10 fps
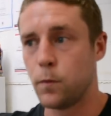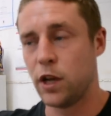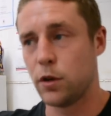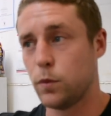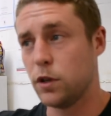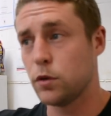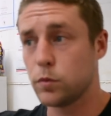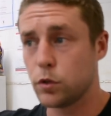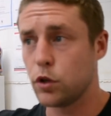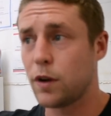we do we do
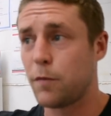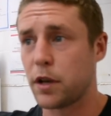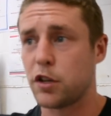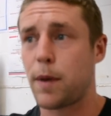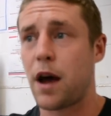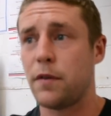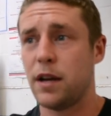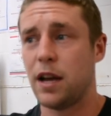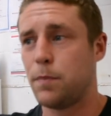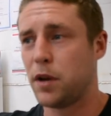we do our body sparring
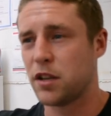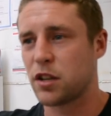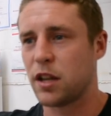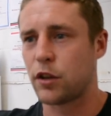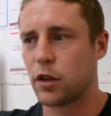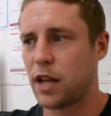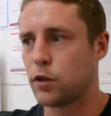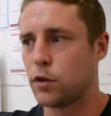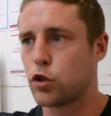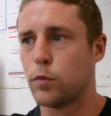in here. Personally, I don't like
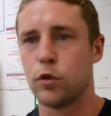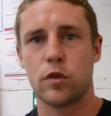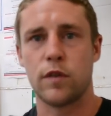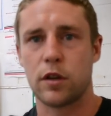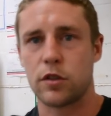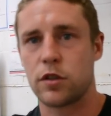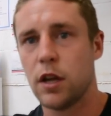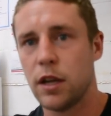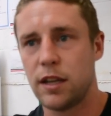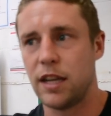doing too much of it because
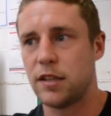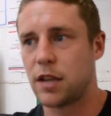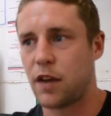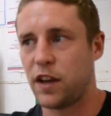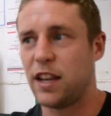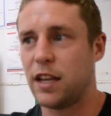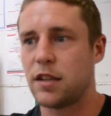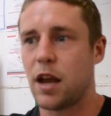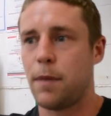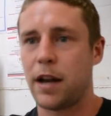kids, I think
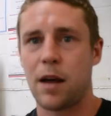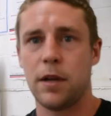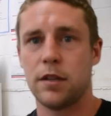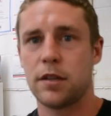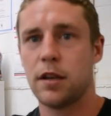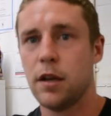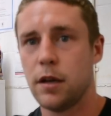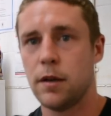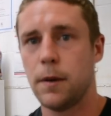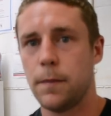kids getting bad habits.
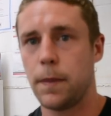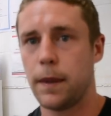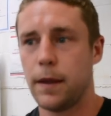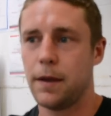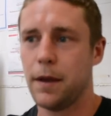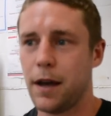Yes. So they need